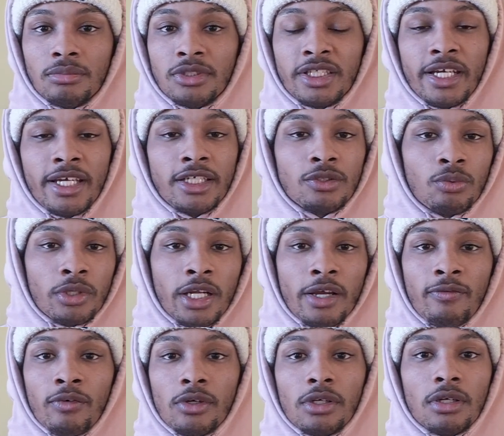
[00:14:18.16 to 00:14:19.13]
change
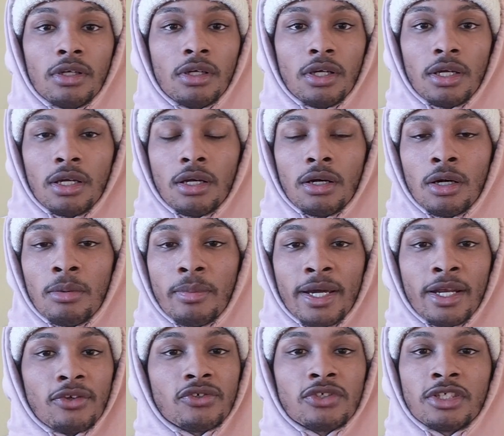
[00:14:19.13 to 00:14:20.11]
whatever,
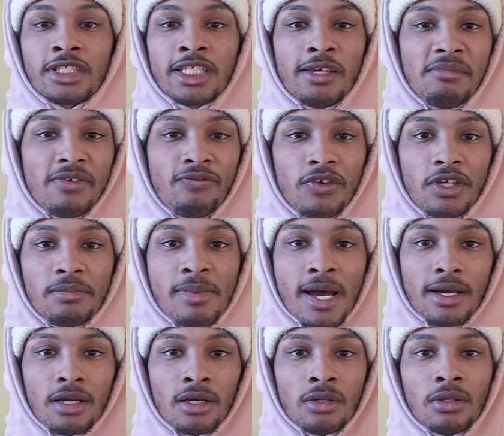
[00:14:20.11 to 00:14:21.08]
and also just give me
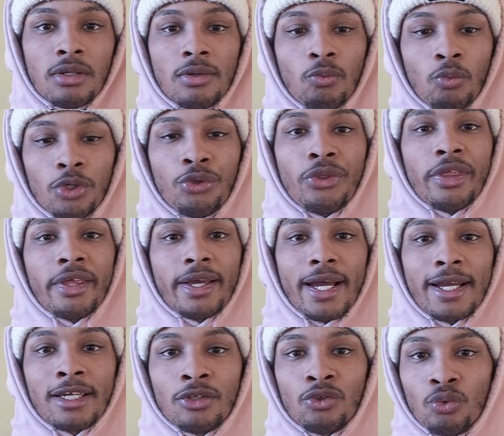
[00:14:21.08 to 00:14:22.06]
feedback on what you think
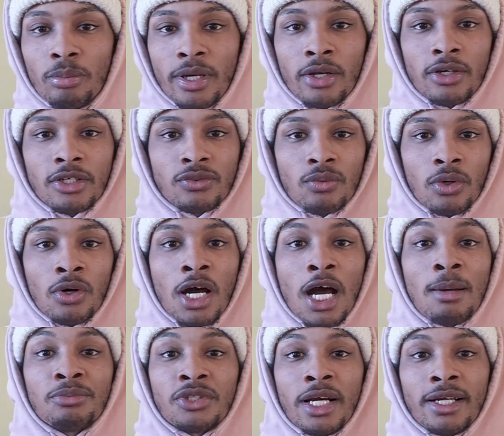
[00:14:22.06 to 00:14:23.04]
I could do better as well.
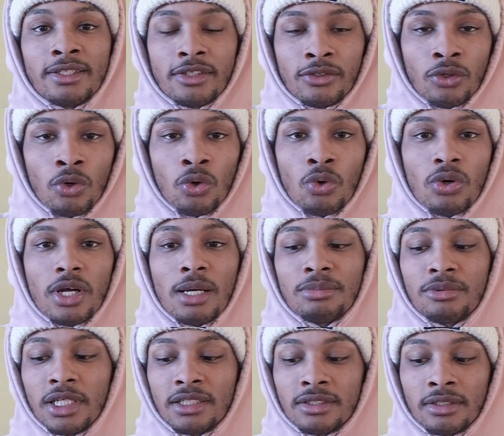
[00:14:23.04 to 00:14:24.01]
I'm trying to grow, I'm
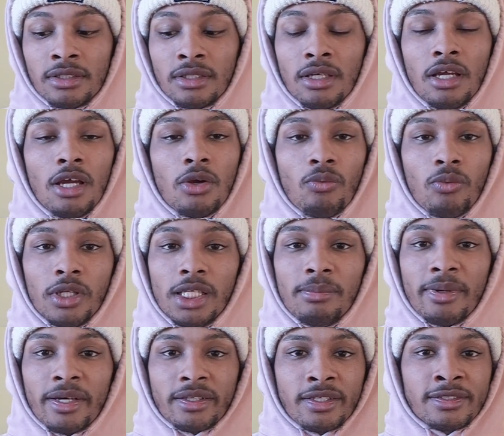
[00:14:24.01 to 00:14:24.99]
trying to really
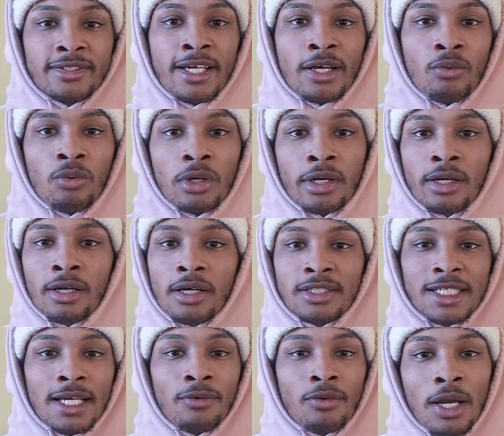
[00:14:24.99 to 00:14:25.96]
make this deck work,
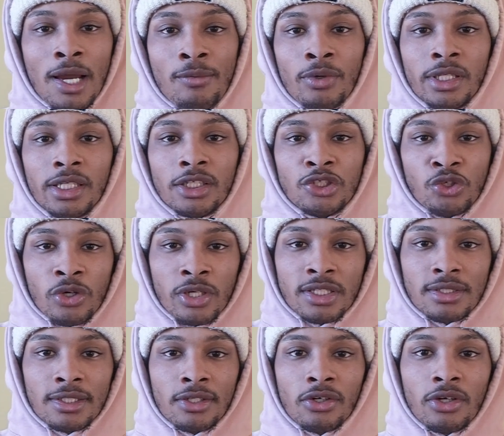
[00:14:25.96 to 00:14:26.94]
because I really enjoy
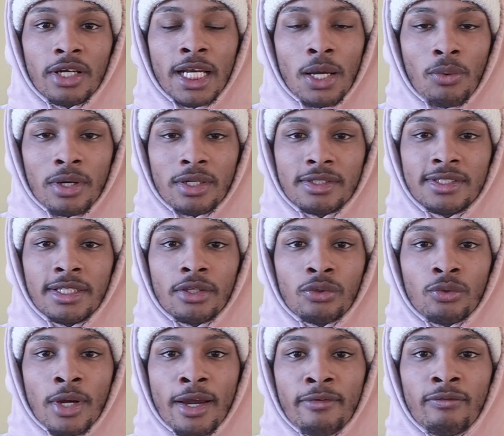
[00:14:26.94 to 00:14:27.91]
this leader and I want to see
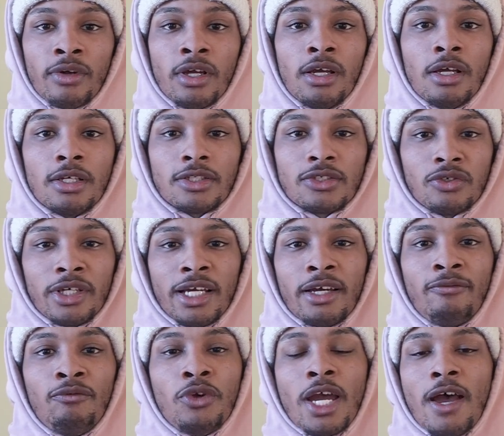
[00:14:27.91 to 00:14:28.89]
it thrive. So yeah,
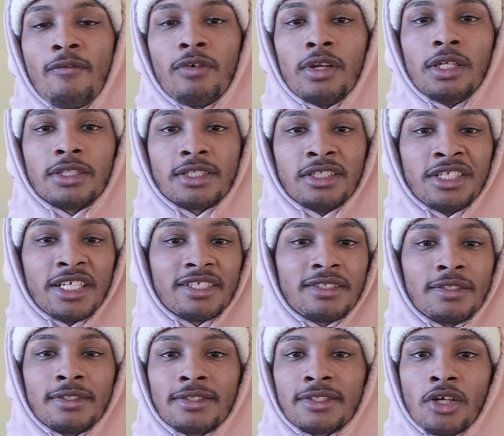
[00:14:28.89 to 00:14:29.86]
if you have any
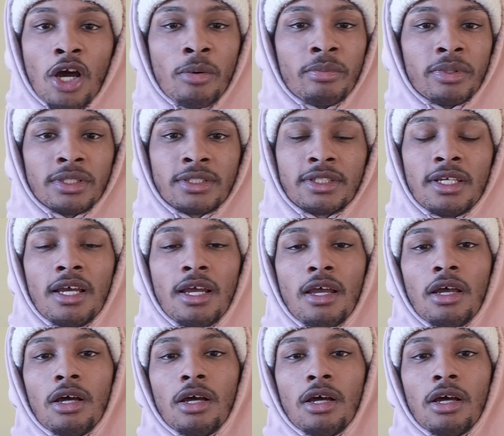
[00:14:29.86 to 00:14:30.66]
suggestions, comments,